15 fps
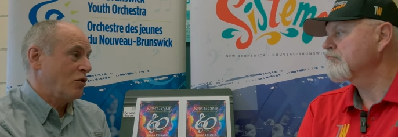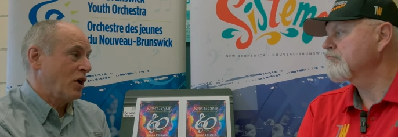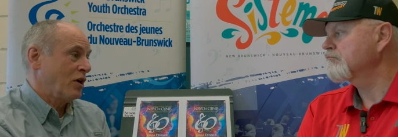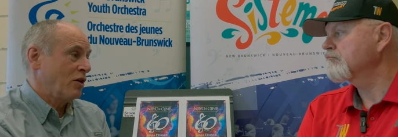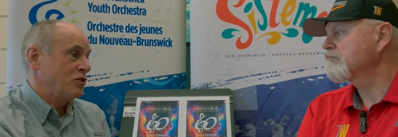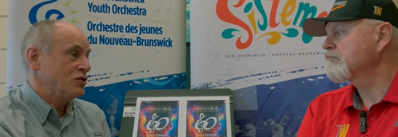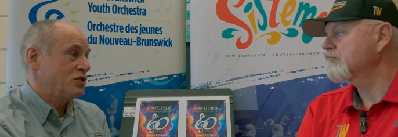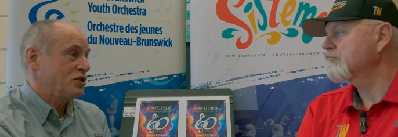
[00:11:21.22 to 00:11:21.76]
Speaker 1: by
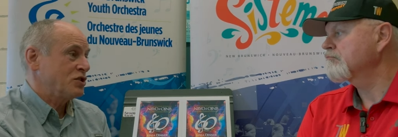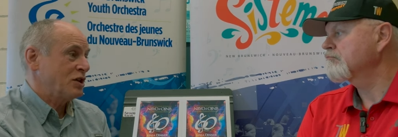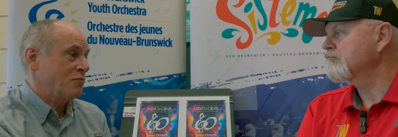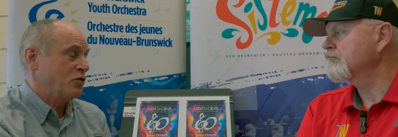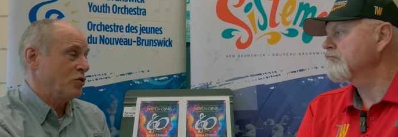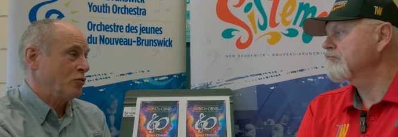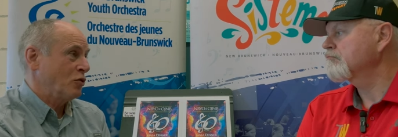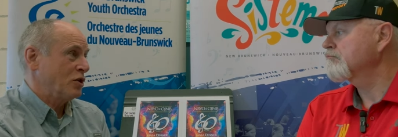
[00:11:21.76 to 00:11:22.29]
our
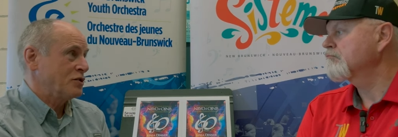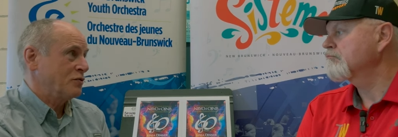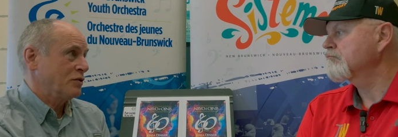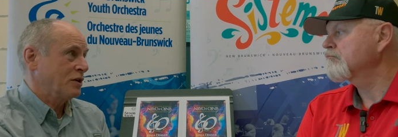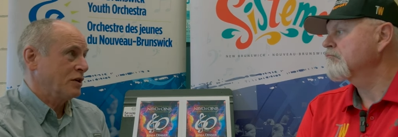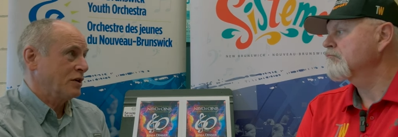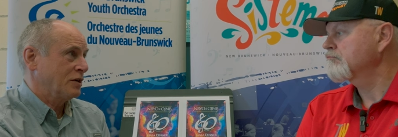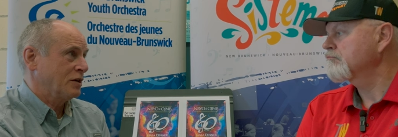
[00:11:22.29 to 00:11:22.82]
Sistema New Brunswick
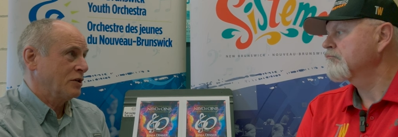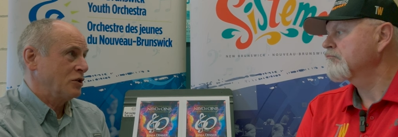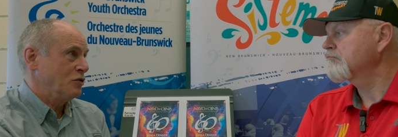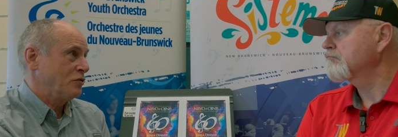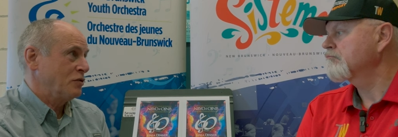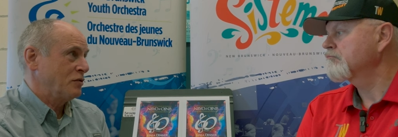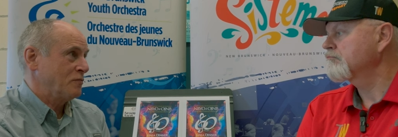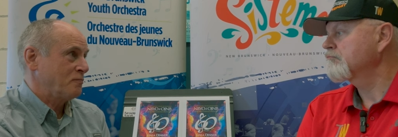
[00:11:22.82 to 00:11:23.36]
uh,
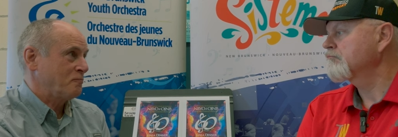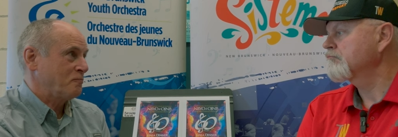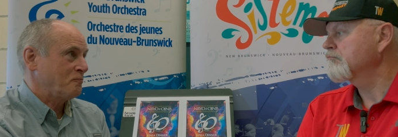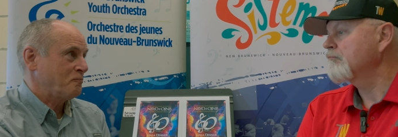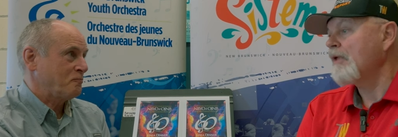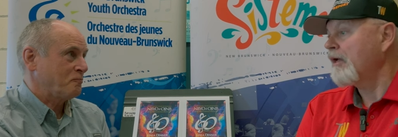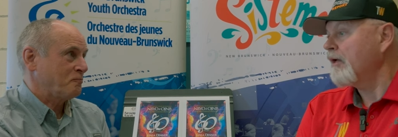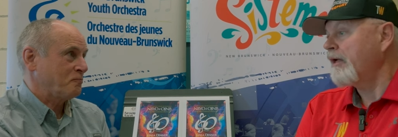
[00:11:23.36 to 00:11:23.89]
youth.
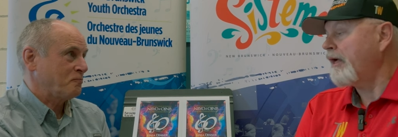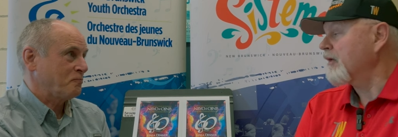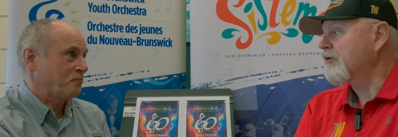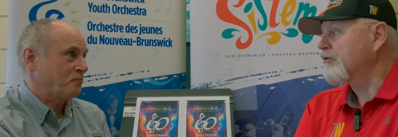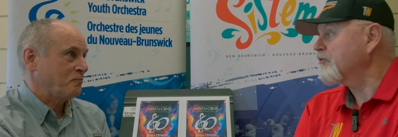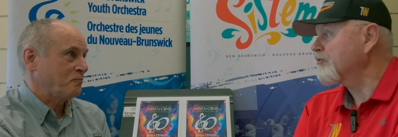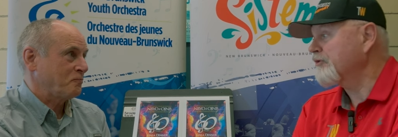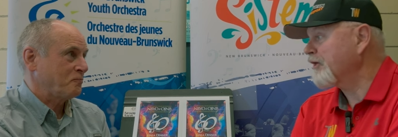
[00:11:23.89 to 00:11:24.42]
Yeah,
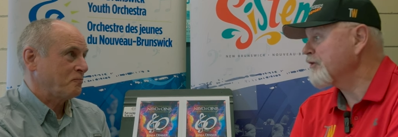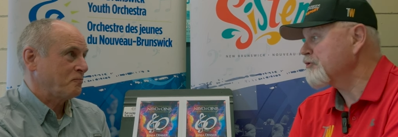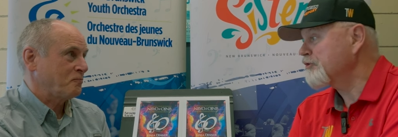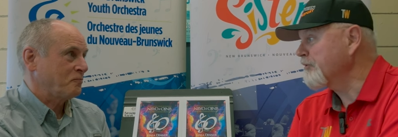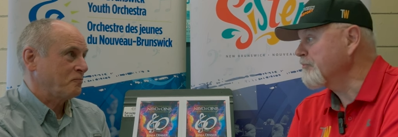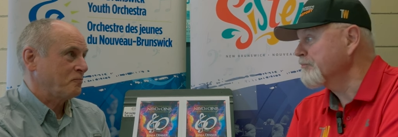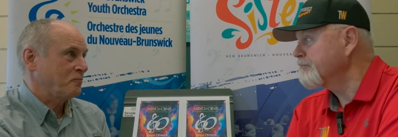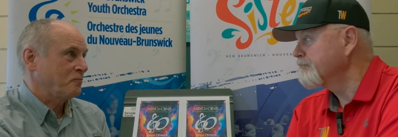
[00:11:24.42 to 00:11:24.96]
because it's not
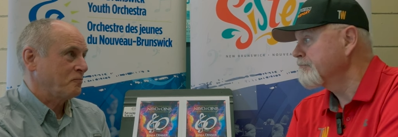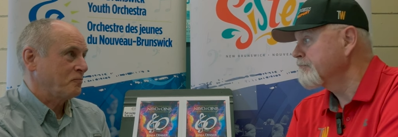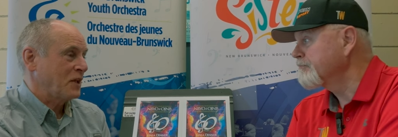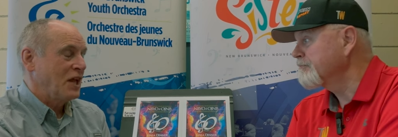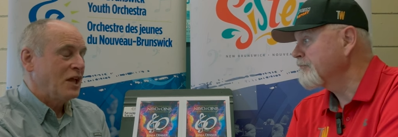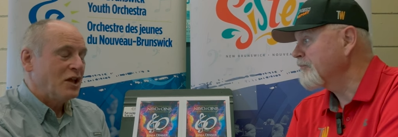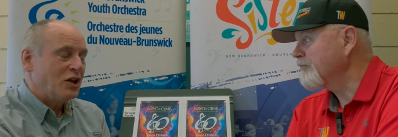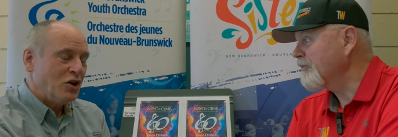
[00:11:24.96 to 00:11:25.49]
cheap.
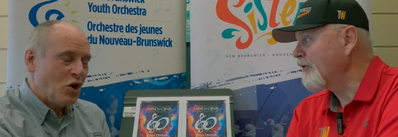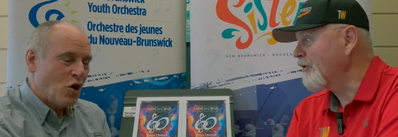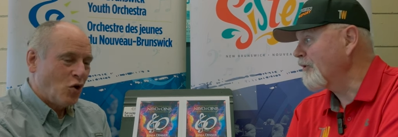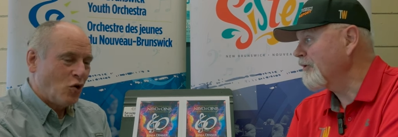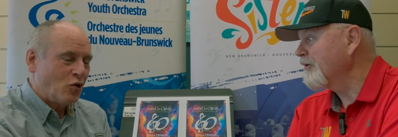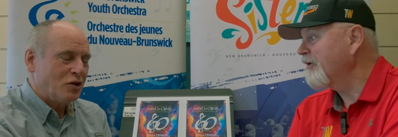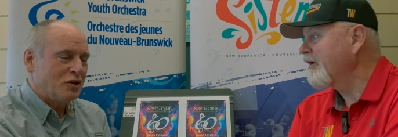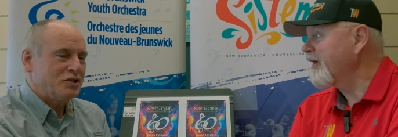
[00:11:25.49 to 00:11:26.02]

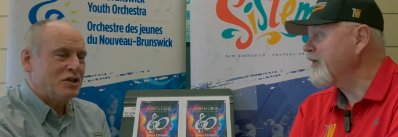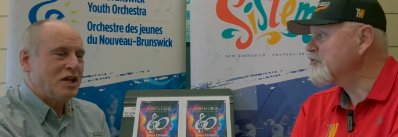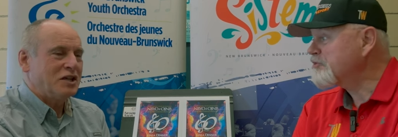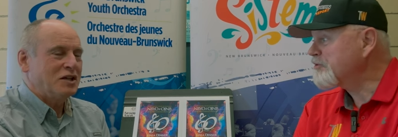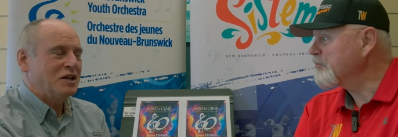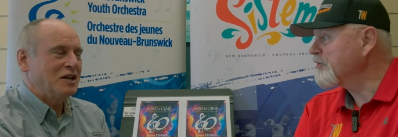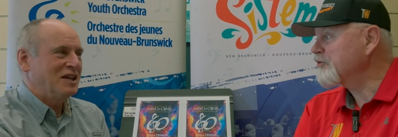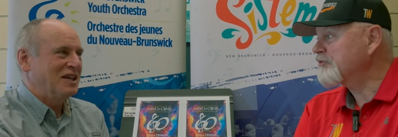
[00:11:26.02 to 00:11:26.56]
No.
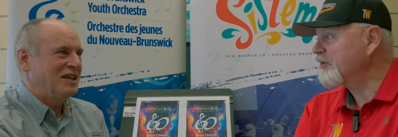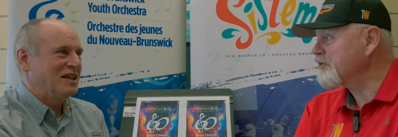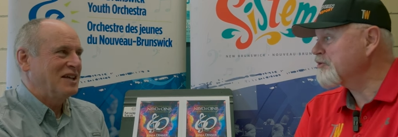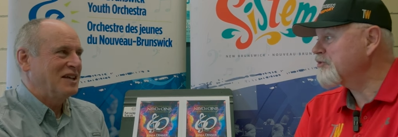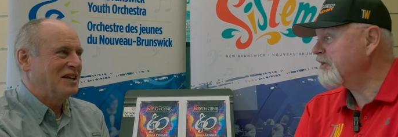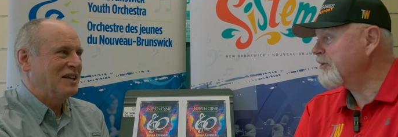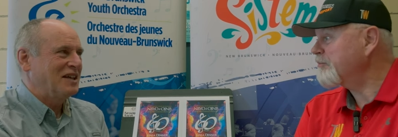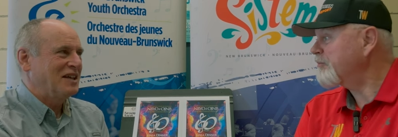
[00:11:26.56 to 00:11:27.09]
Speaker 2: instruments aren't
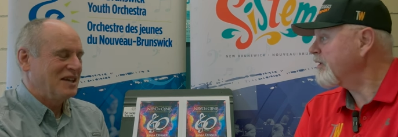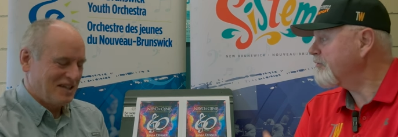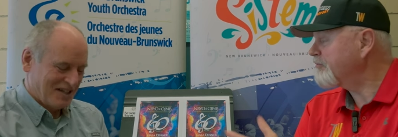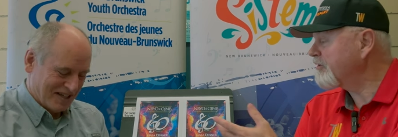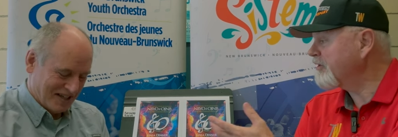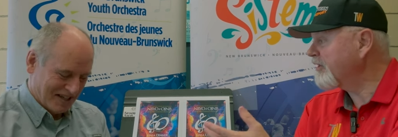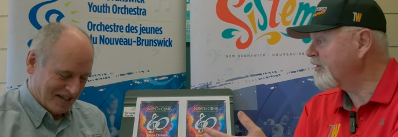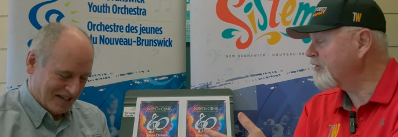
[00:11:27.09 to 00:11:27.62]
cheap.
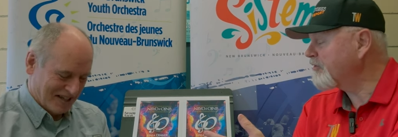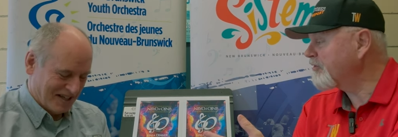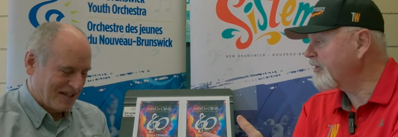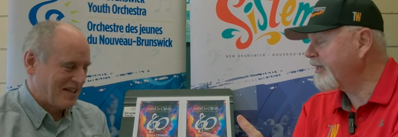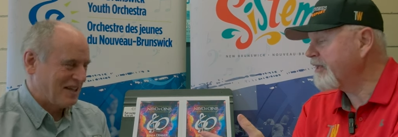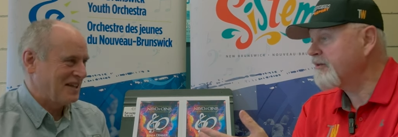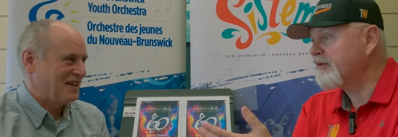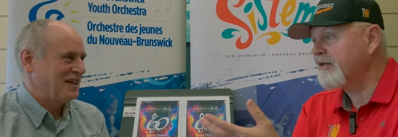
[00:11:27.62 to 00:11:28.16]
Even the other
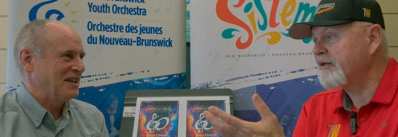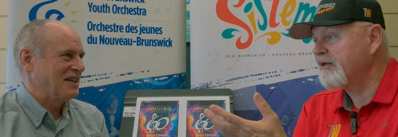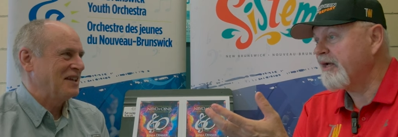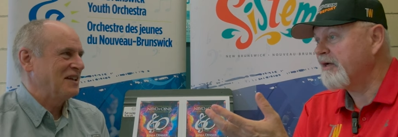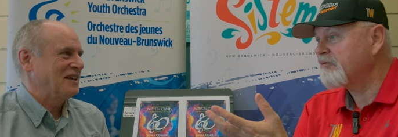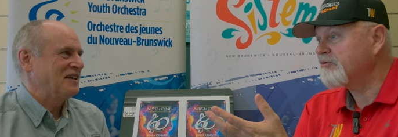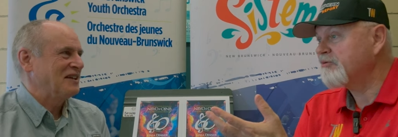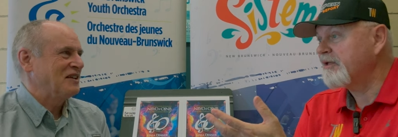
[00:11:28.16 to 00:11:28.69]
night, they
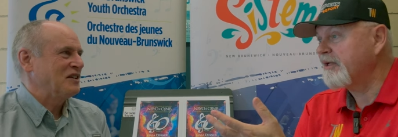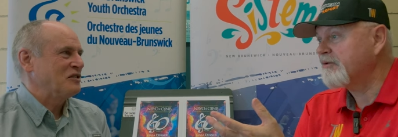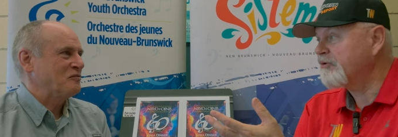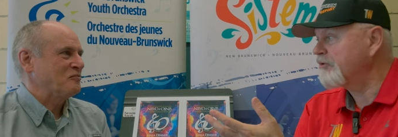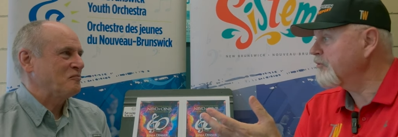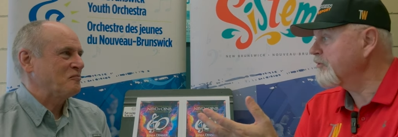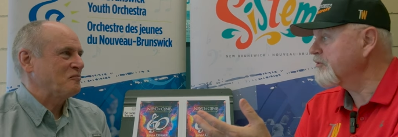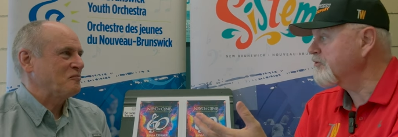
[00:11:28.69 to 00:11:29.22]
announced that
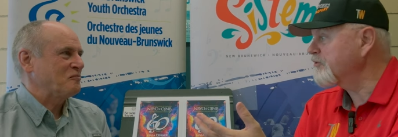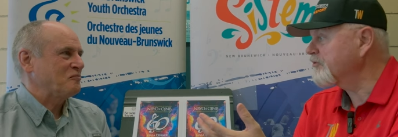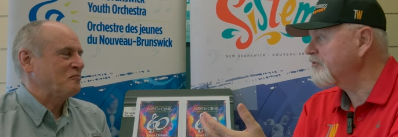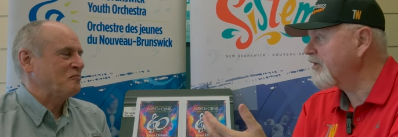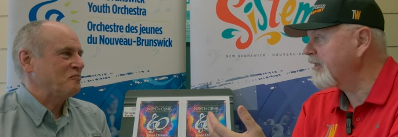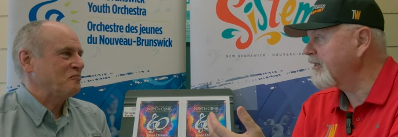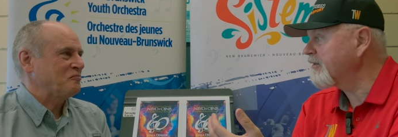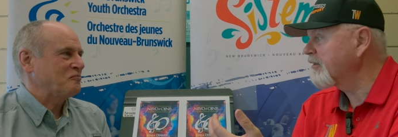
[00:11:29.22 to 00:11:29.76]
you had just
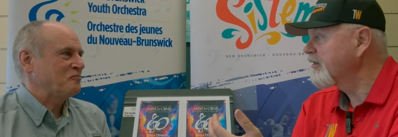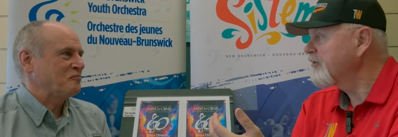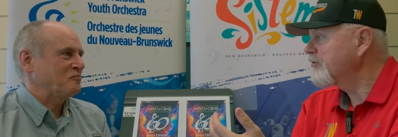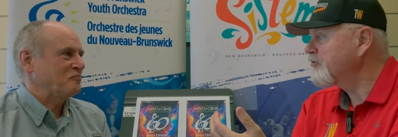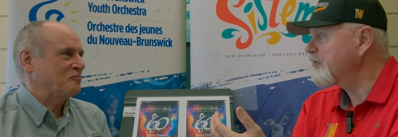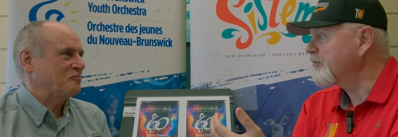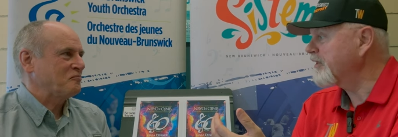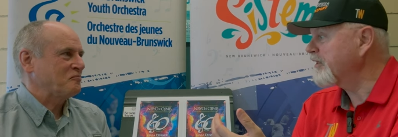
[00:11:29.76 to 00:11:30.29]
got
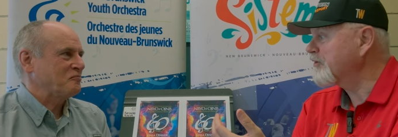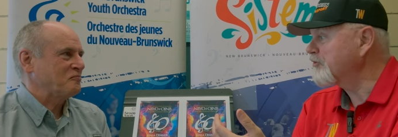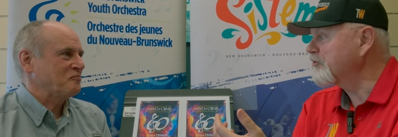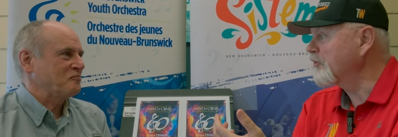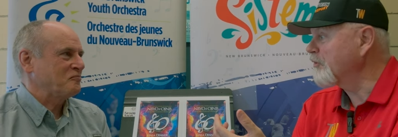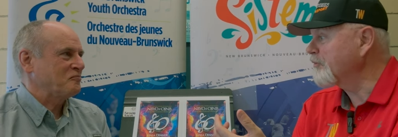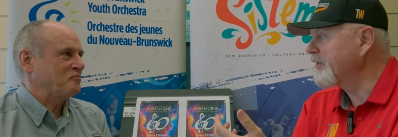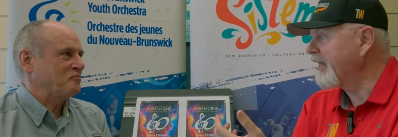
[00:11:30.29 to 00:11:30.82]
somebody had
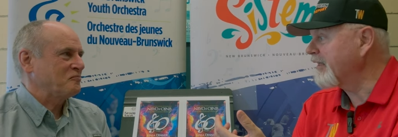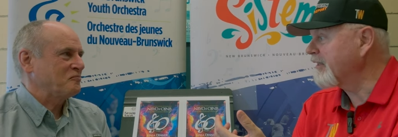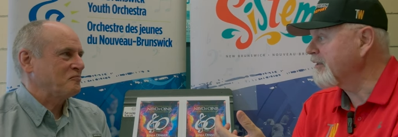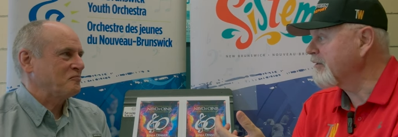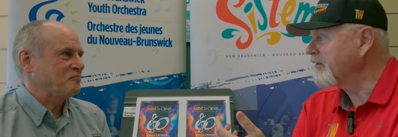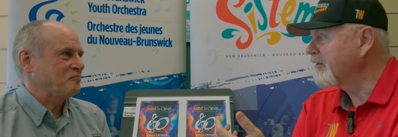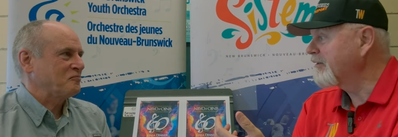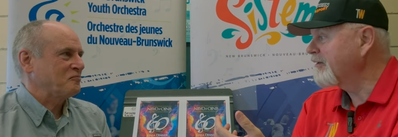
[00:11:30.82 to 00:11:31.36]
donated